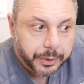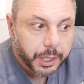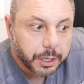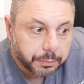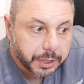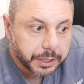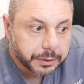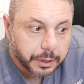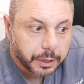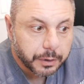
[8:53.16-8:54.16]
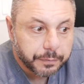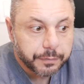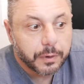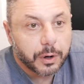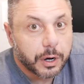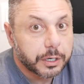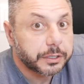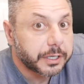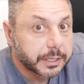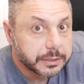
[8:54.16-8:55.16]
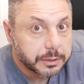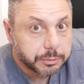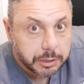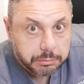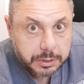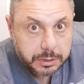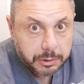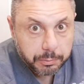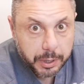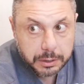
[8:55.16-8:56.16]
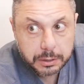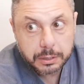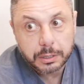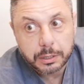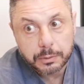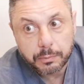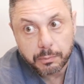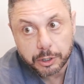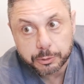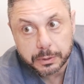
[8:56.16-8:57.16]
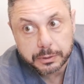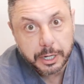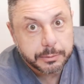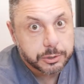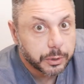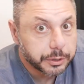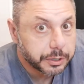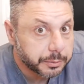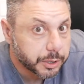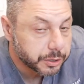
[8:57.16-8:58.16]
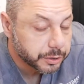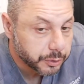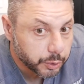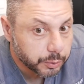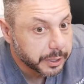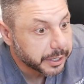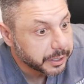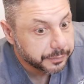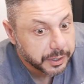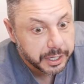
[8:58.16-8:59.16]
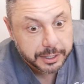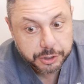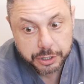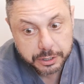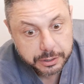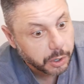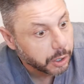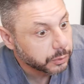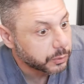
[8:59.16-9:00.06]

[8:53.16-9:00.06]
complained of heart attack symptoms, but multiple times going to the emergency room, negative EKGs, heart